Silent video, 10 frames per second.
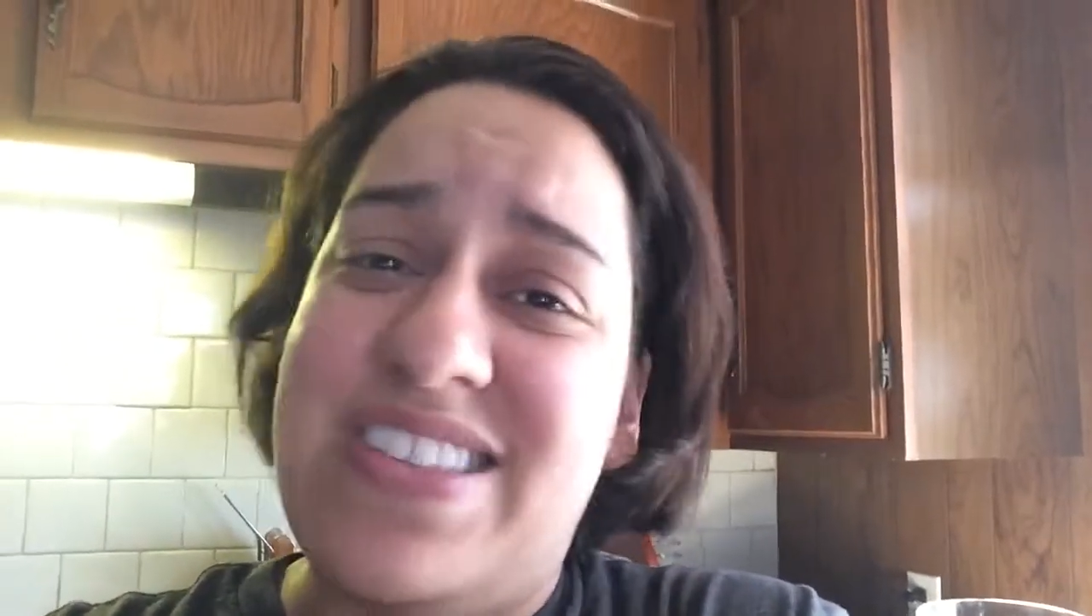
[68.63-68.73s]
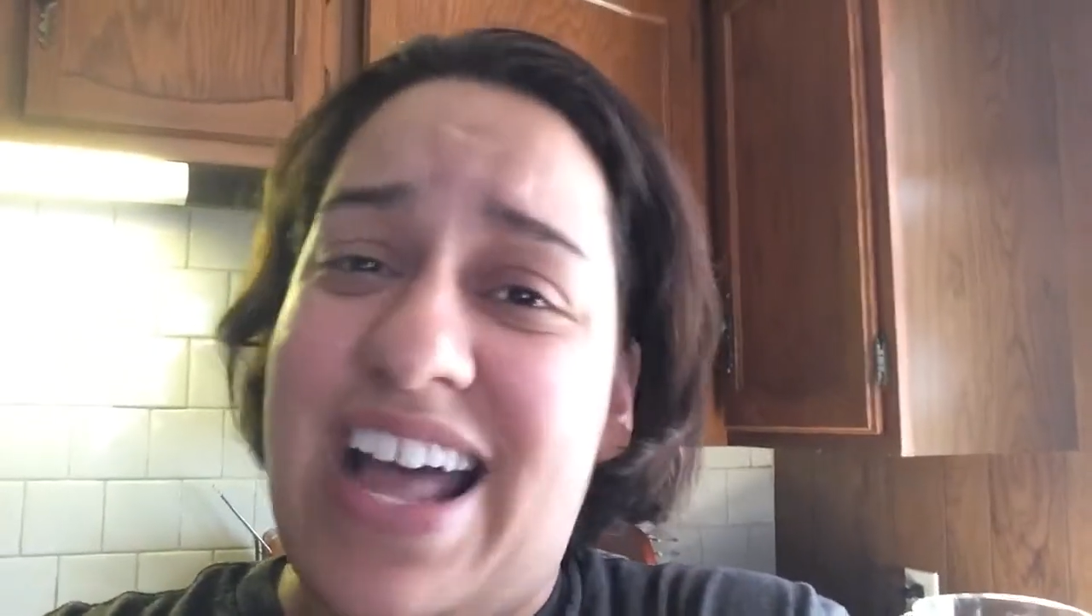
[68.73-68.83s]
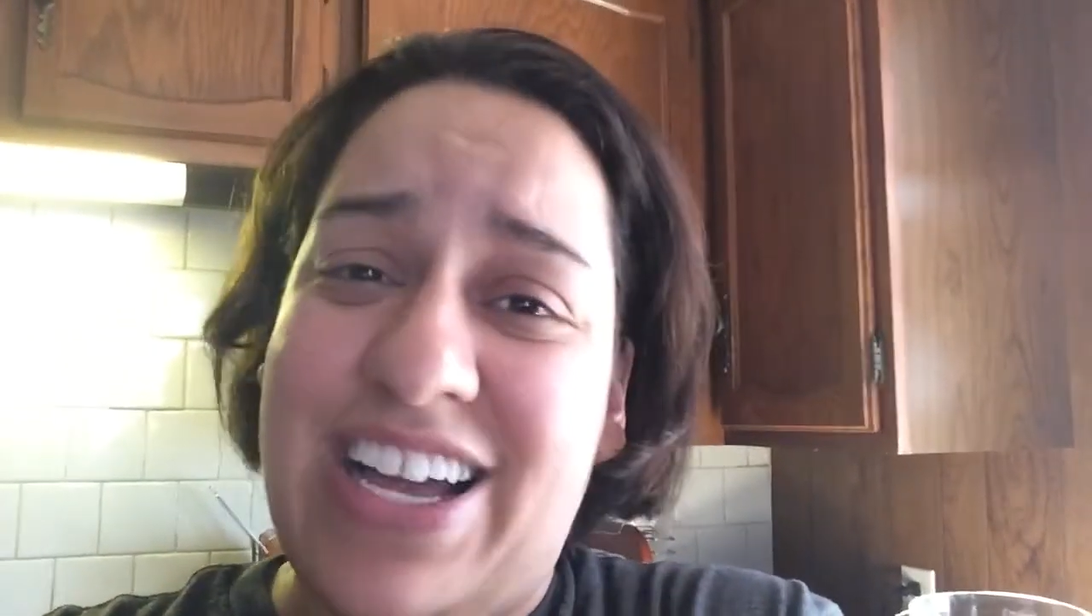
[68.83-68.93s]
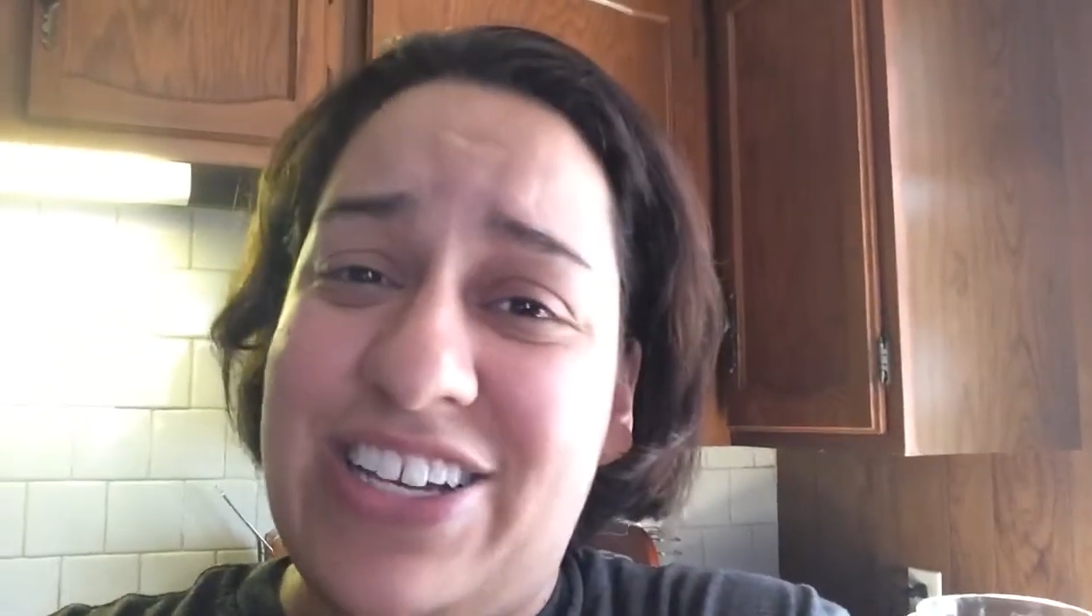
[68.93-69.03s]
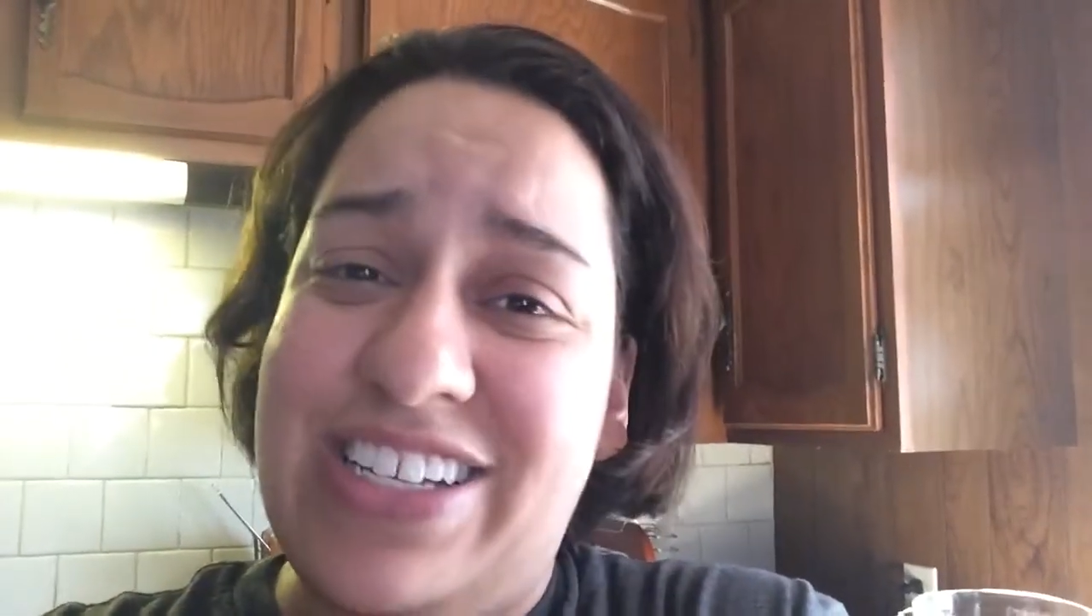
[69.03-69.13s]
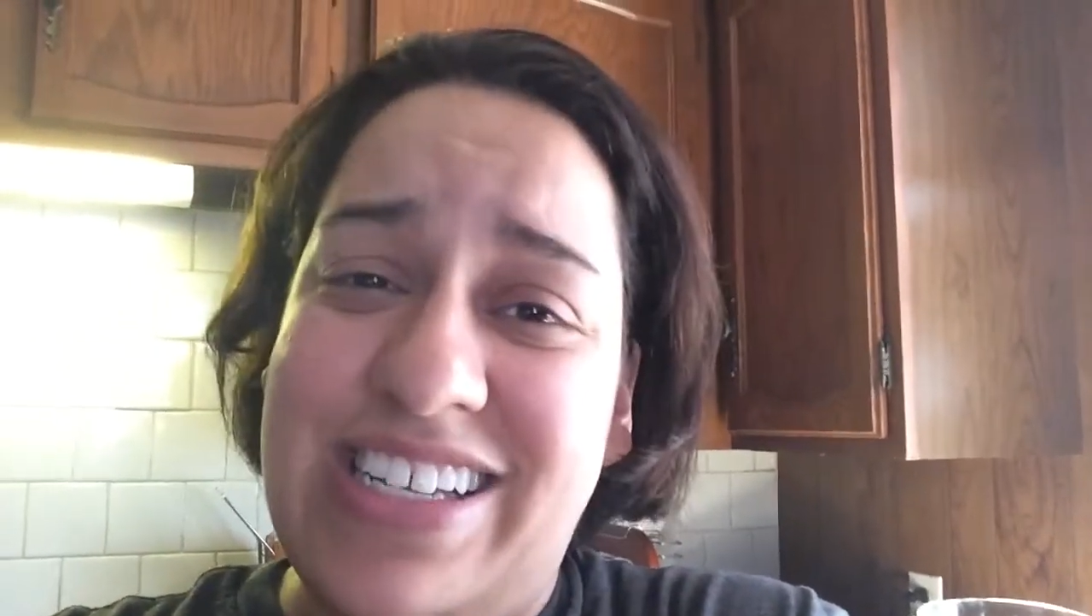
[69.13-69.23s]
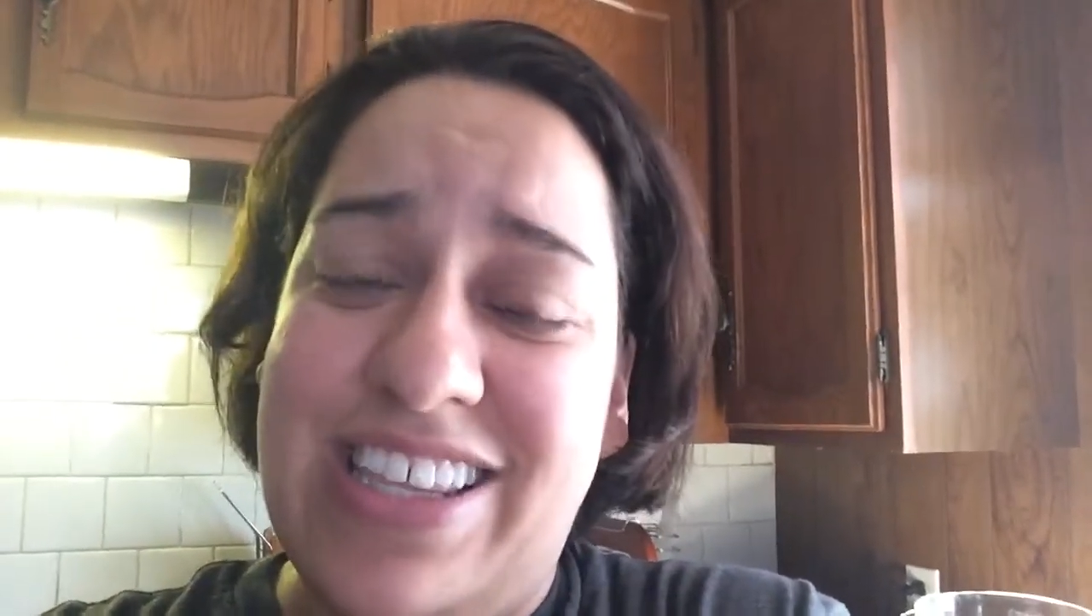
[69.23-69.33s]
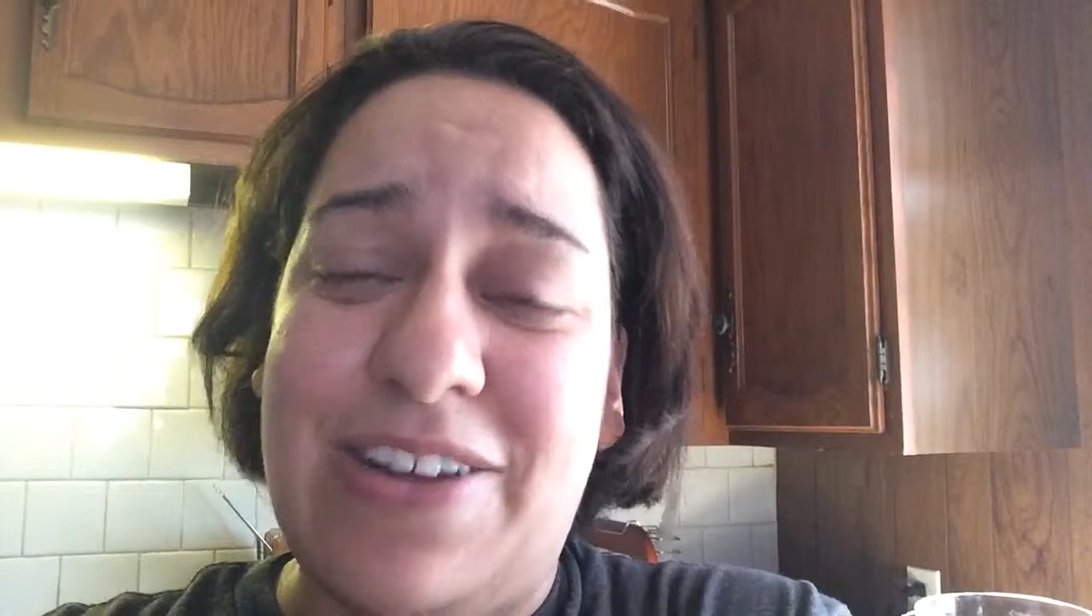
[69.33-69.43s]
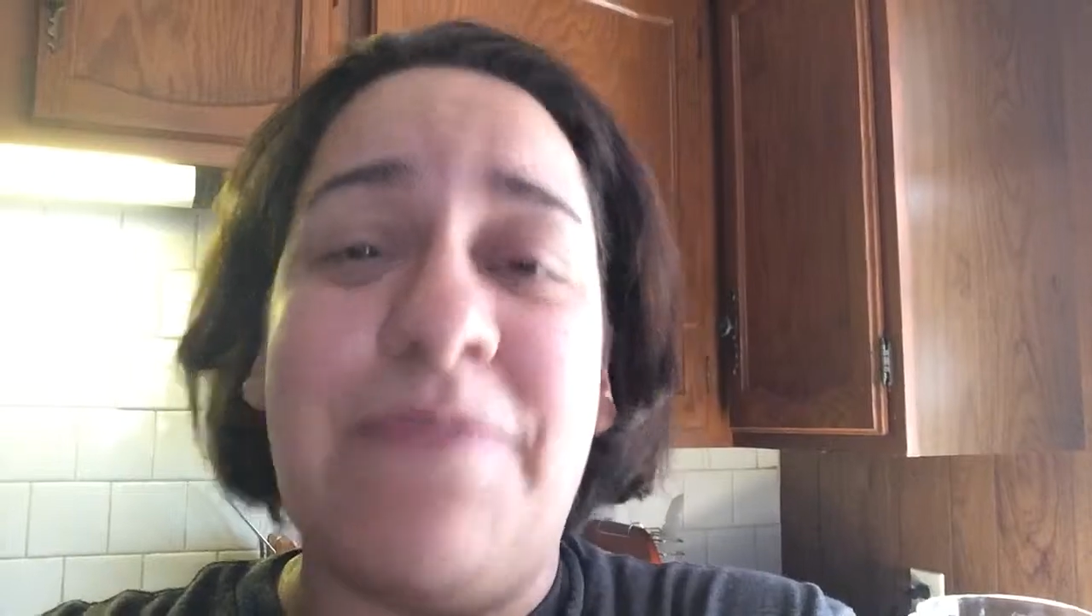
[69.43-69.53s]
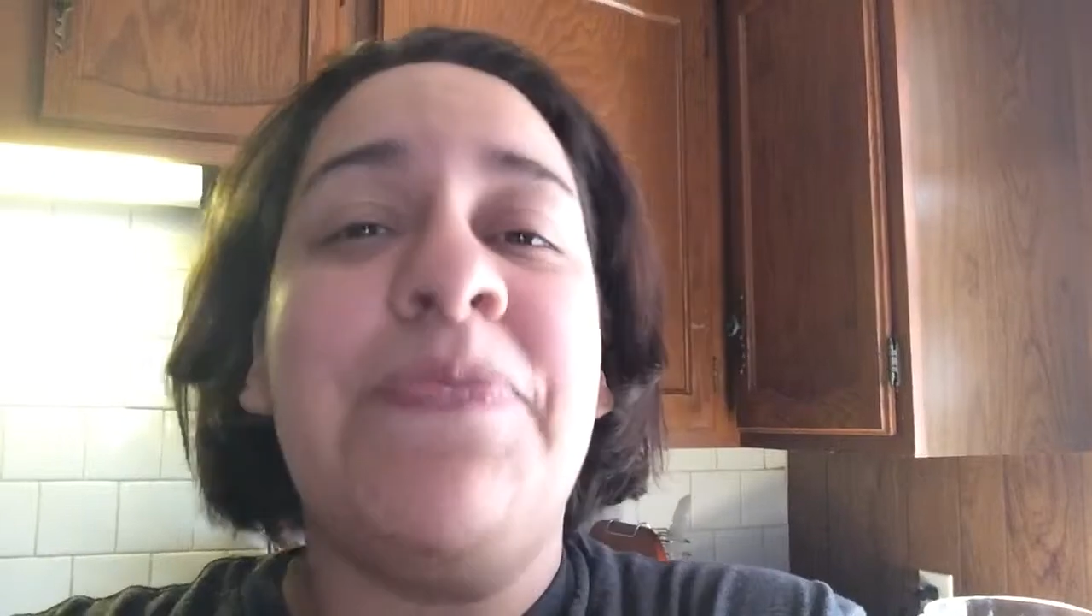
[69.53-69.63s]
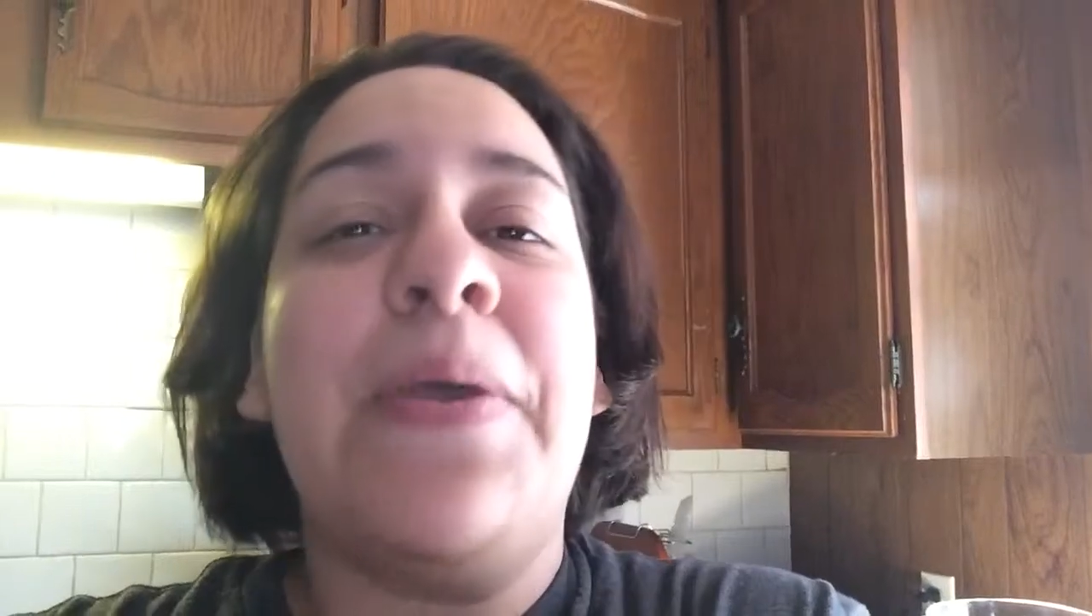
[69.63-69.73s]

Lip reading: not good either.